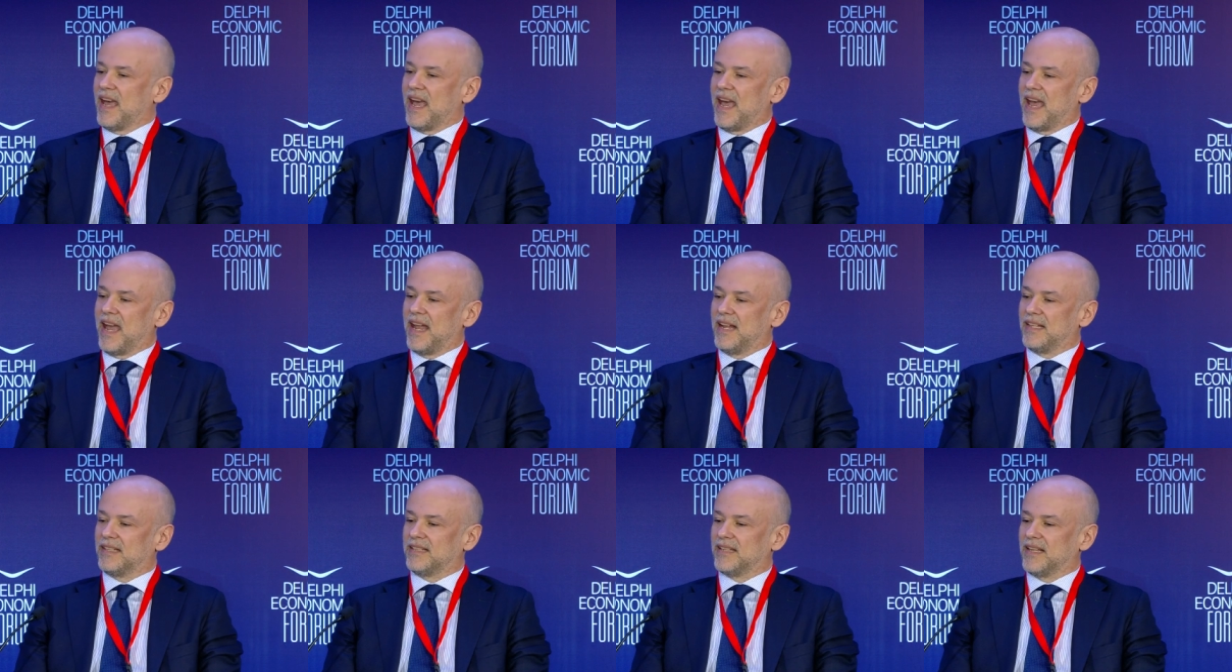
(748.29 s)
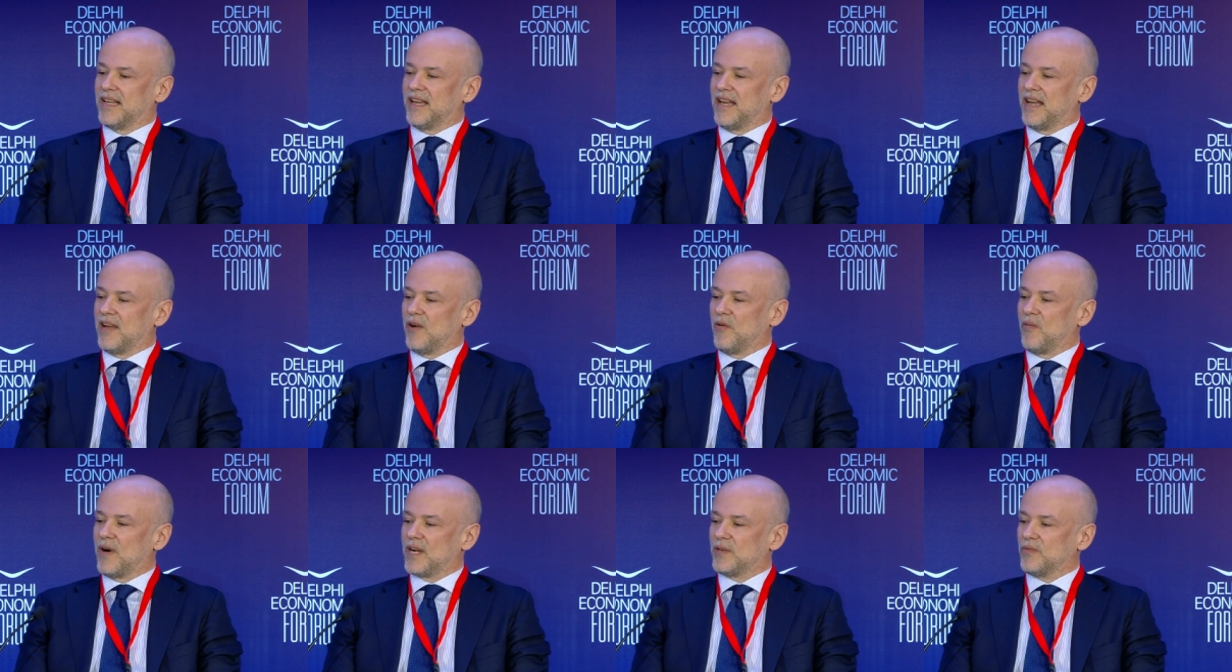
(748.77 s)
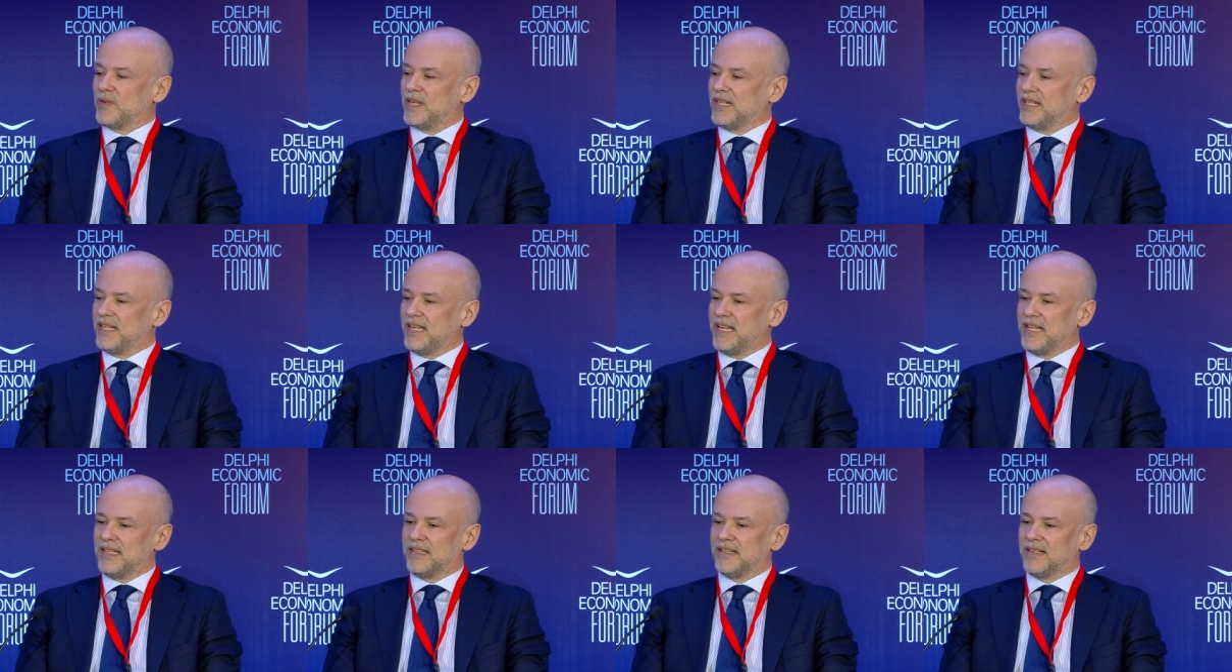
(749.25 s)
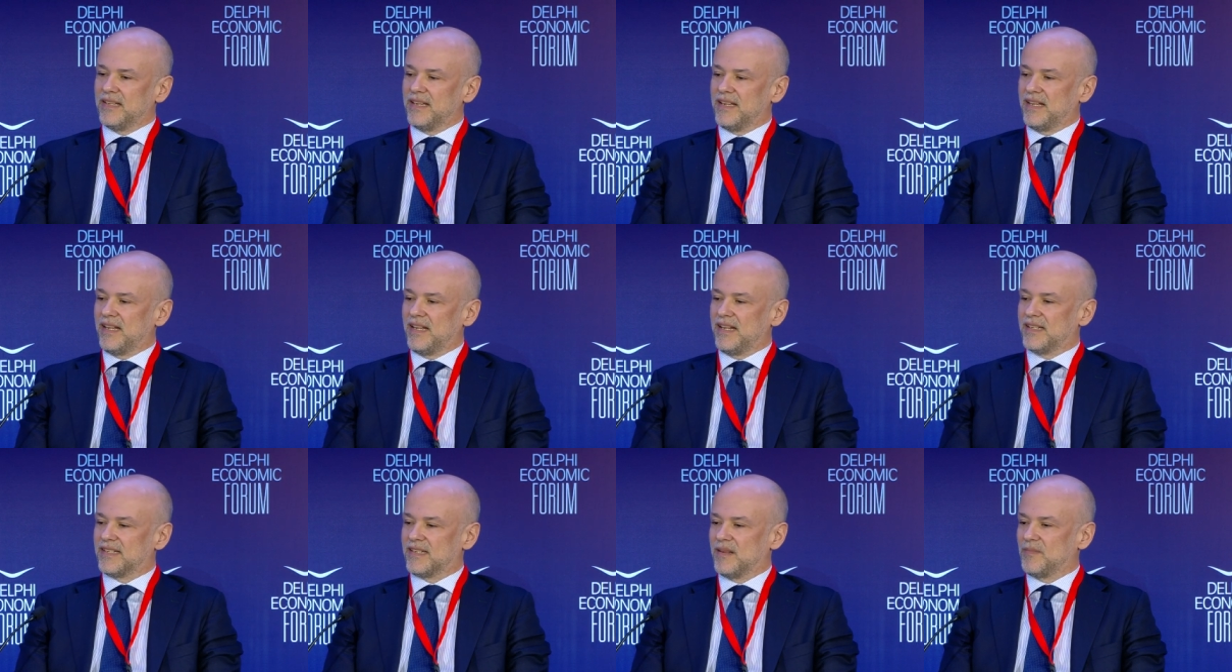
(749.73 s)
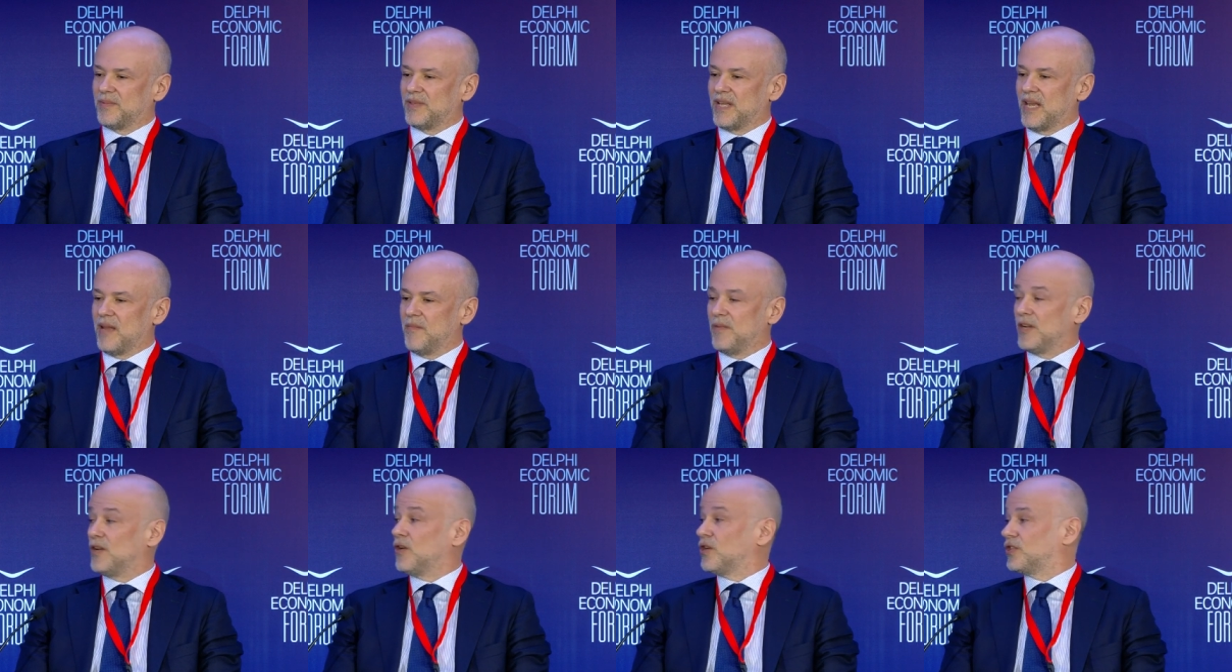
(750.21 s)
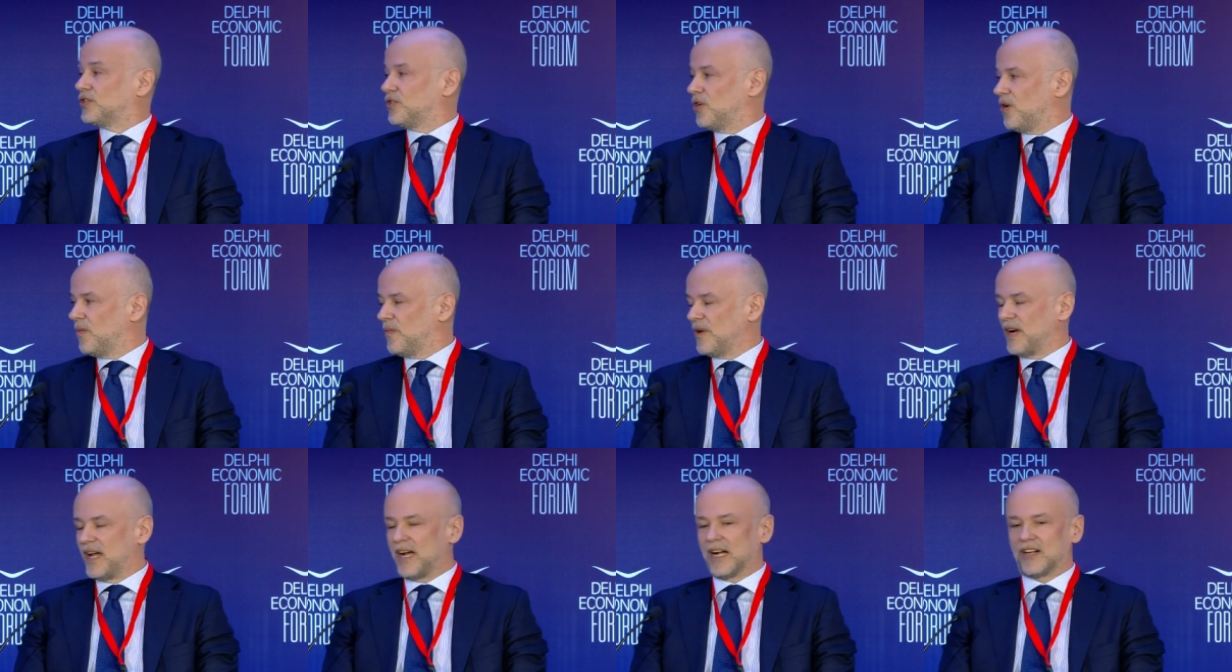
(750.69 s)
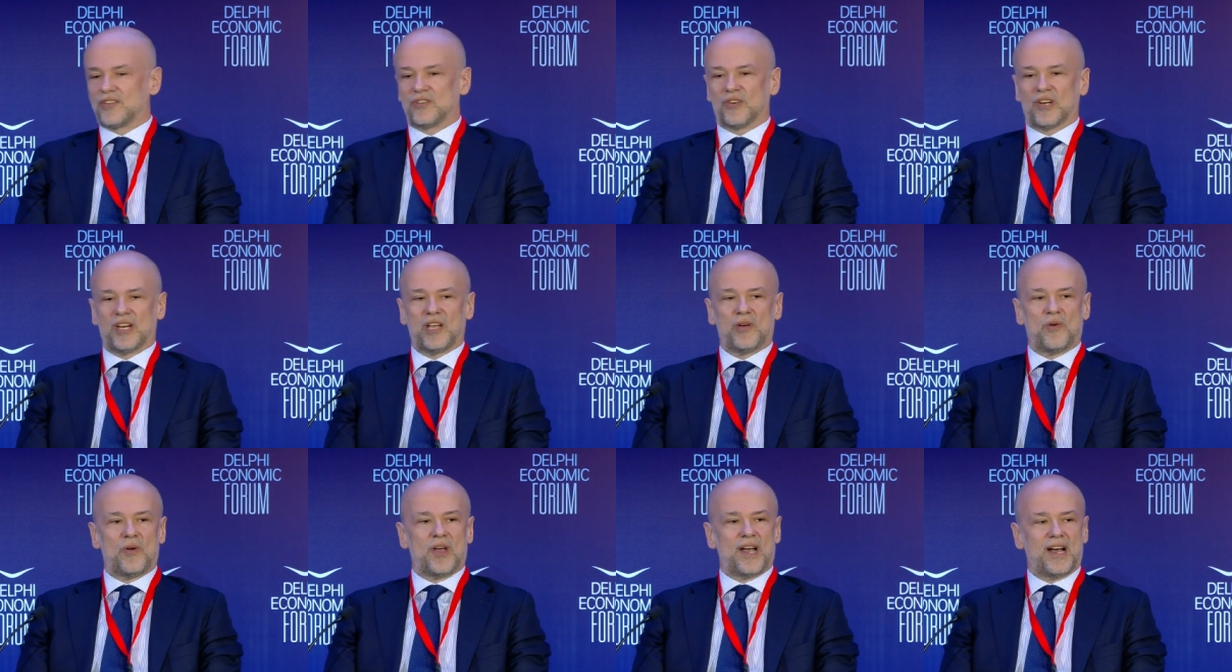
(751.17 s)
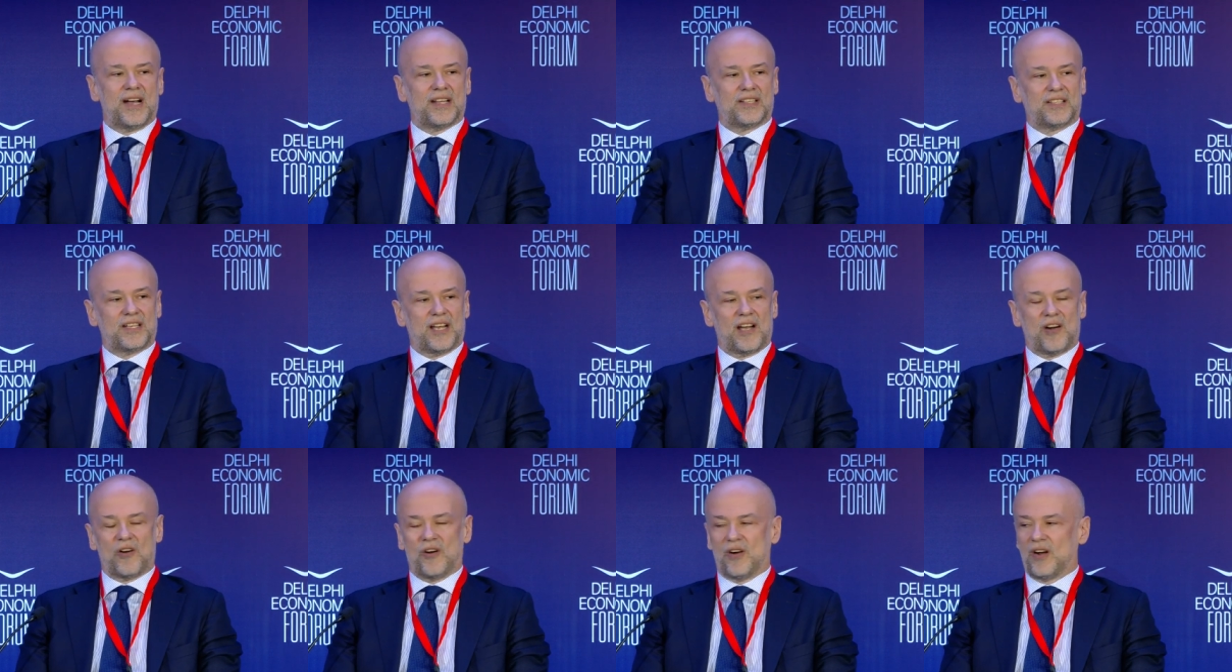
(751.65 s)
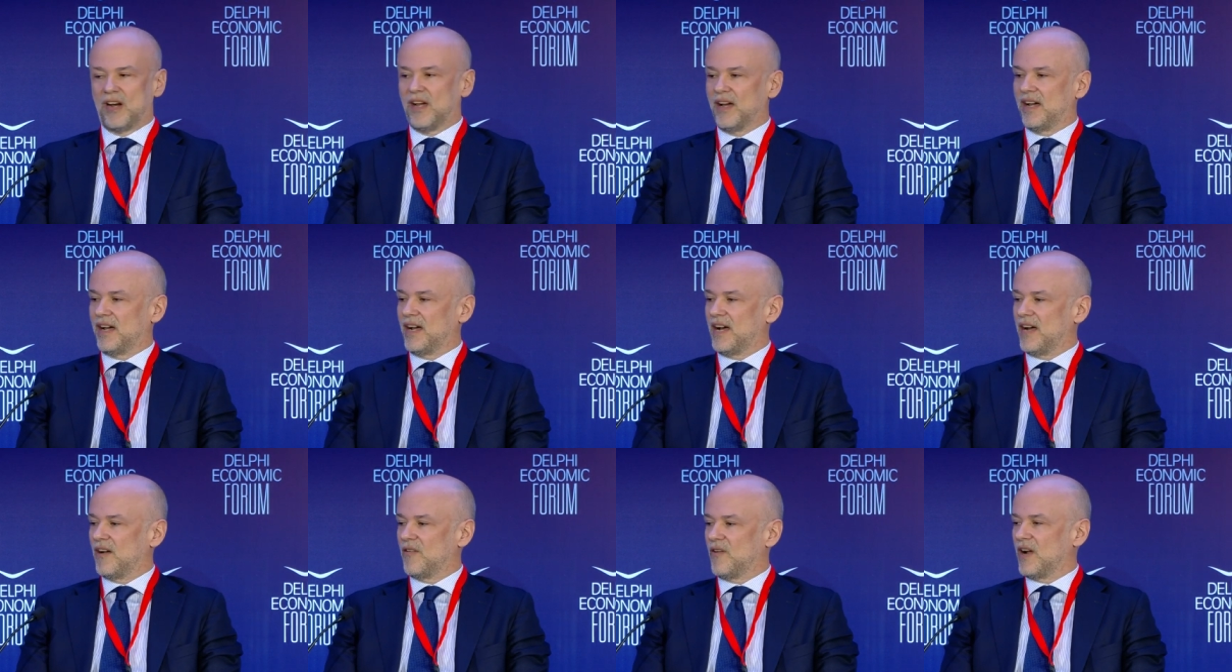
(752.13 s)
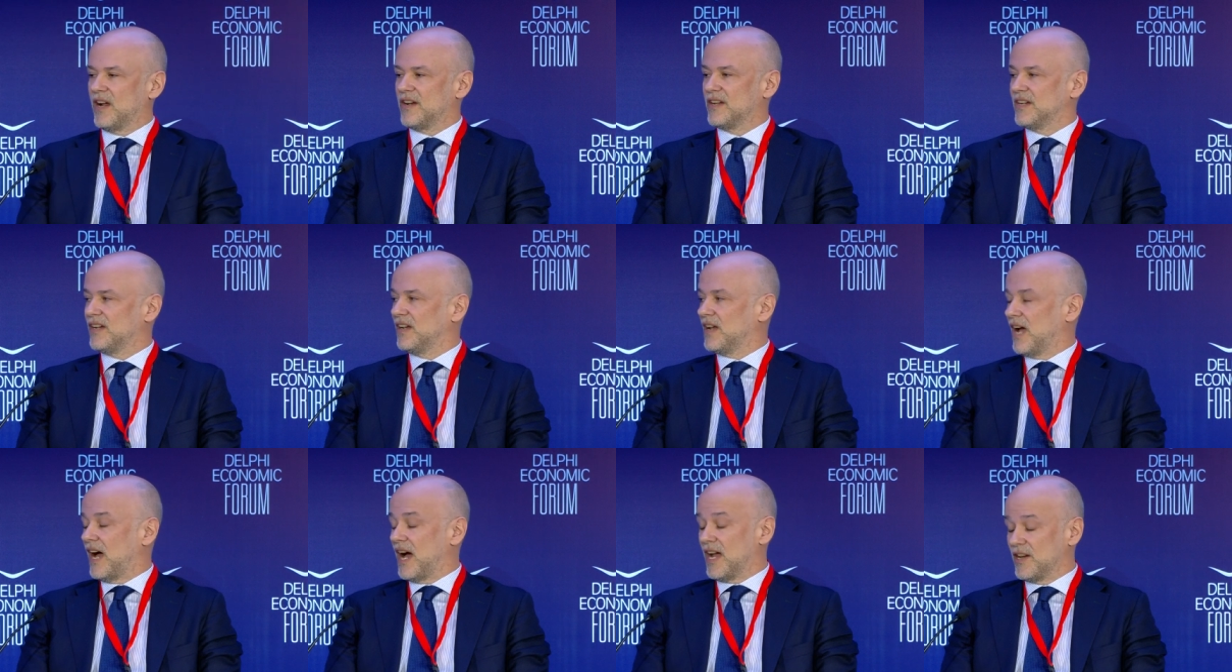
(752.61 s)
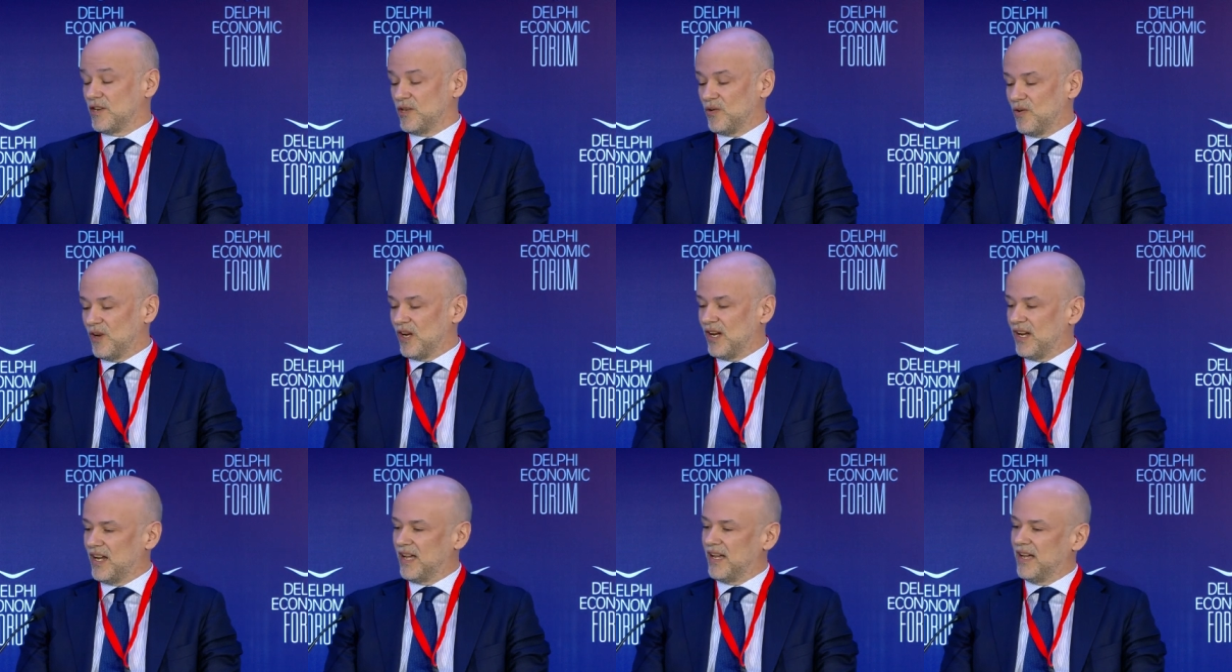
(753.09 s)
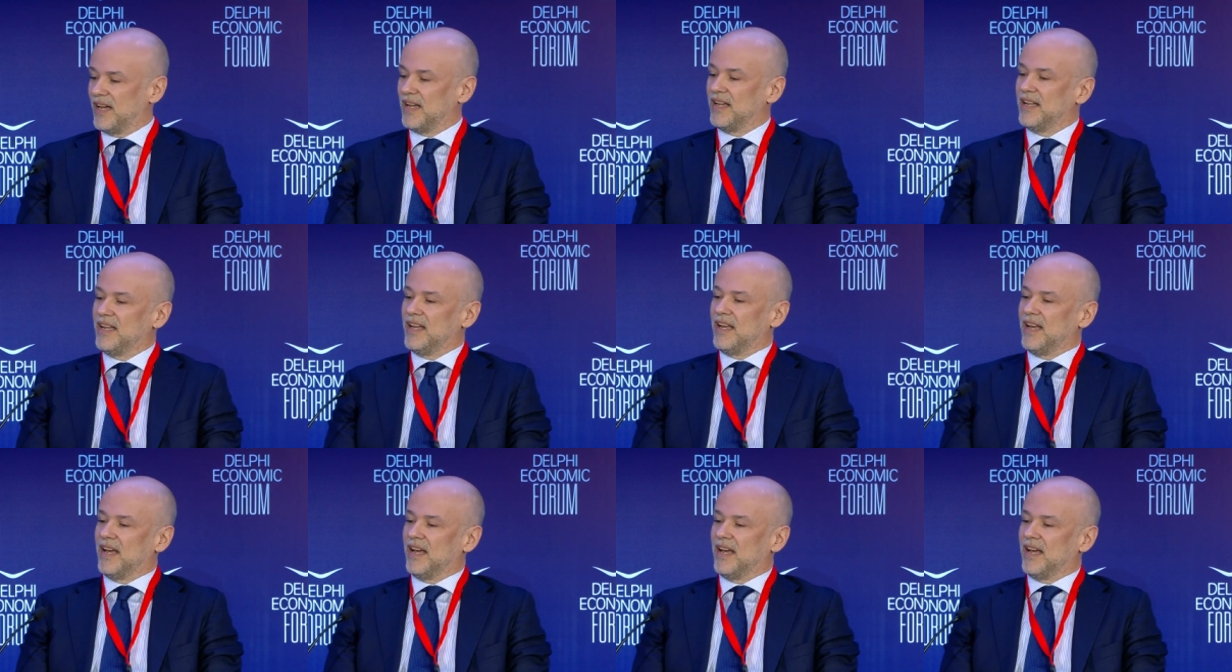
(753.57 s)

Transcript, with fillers: And uh, what we did uh, in September, in October actually, we had our, our annual